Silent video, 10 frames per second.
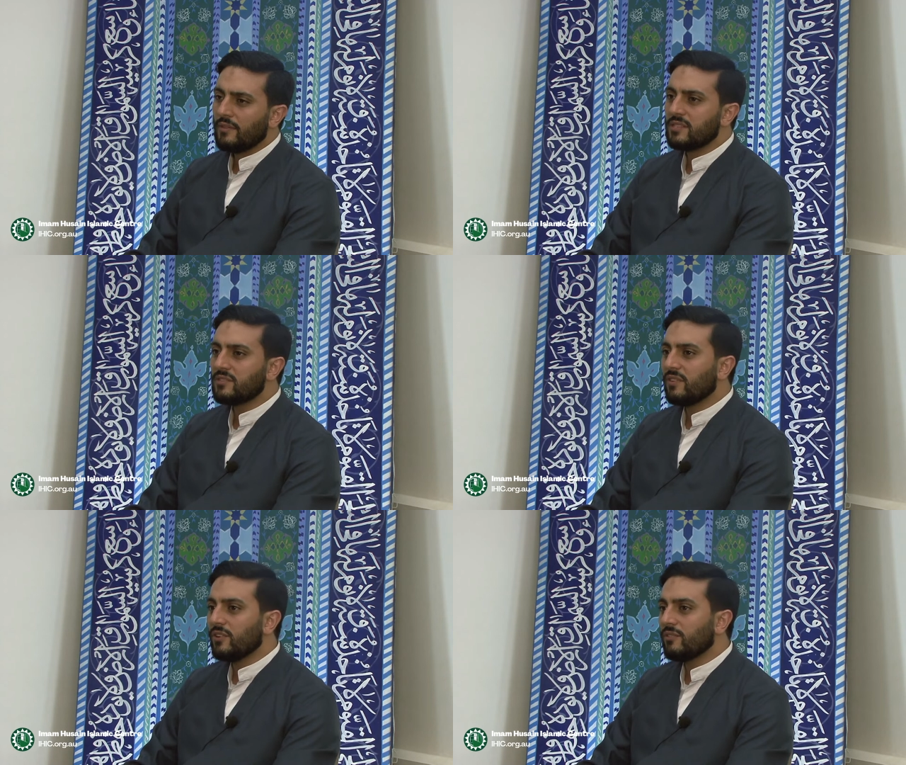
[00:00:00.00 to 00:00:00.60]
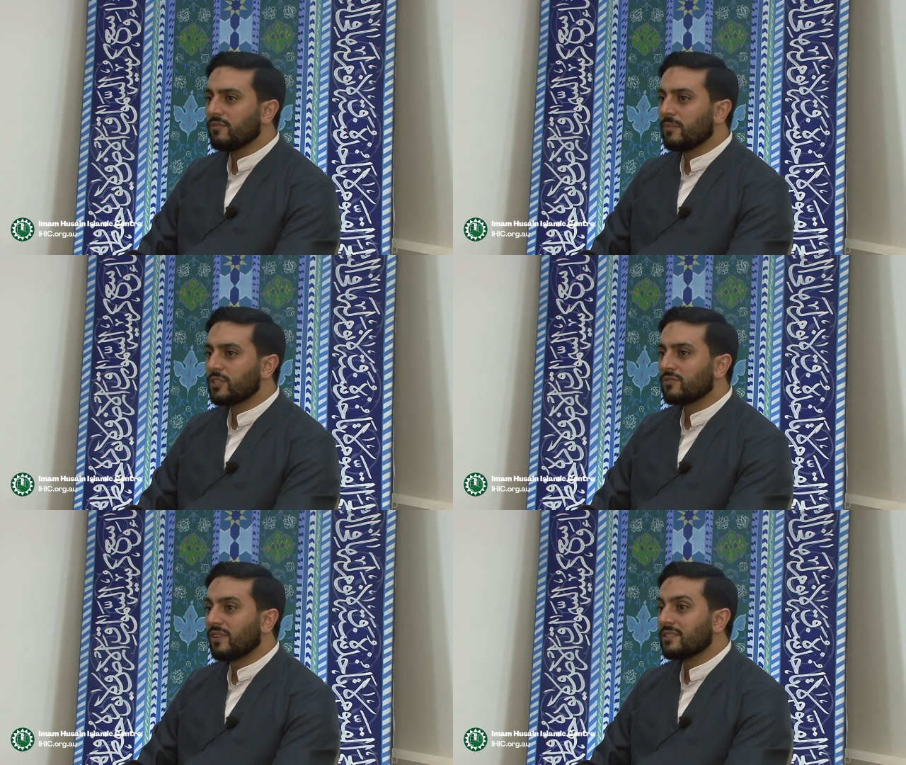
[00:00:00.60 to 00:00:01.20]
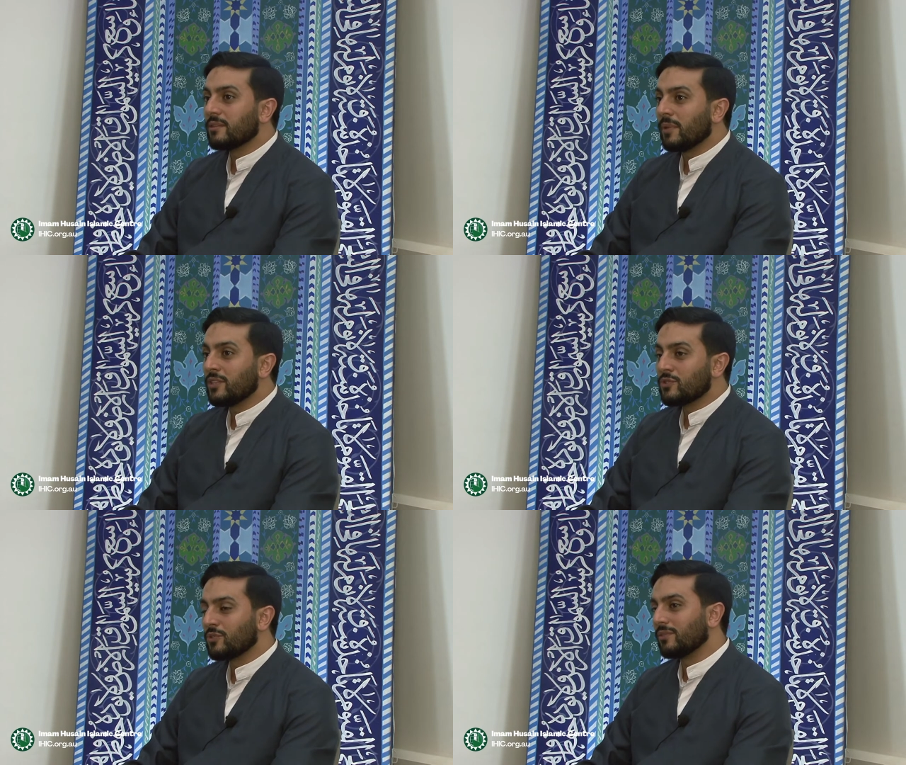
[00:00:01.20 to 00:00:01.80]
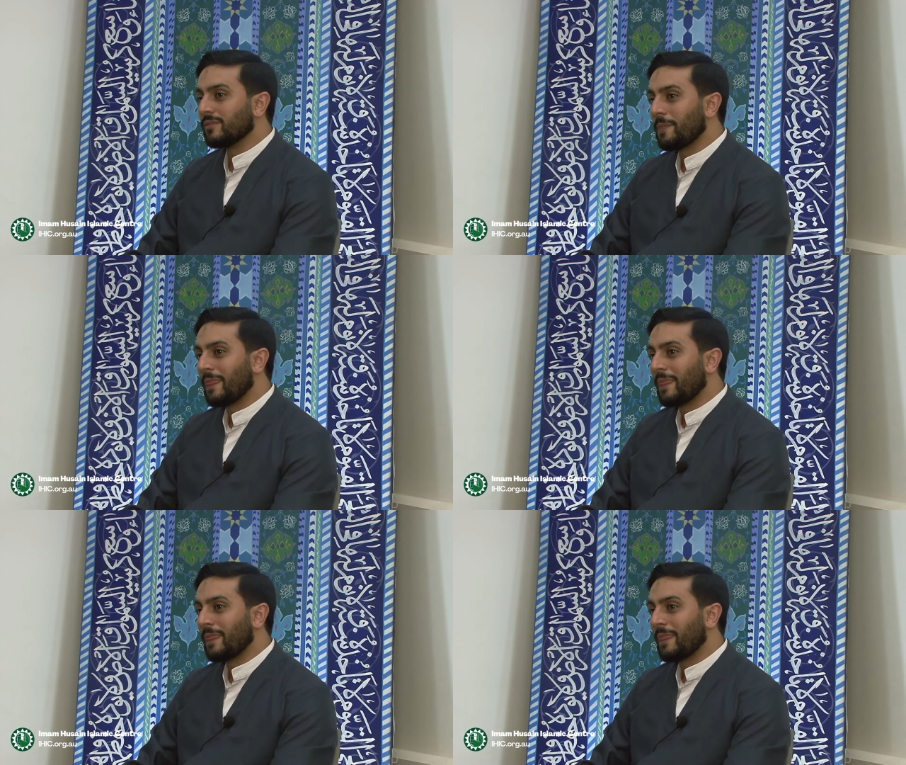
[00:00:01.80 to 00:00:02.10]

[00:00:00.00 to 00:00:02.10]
This is very much fundamental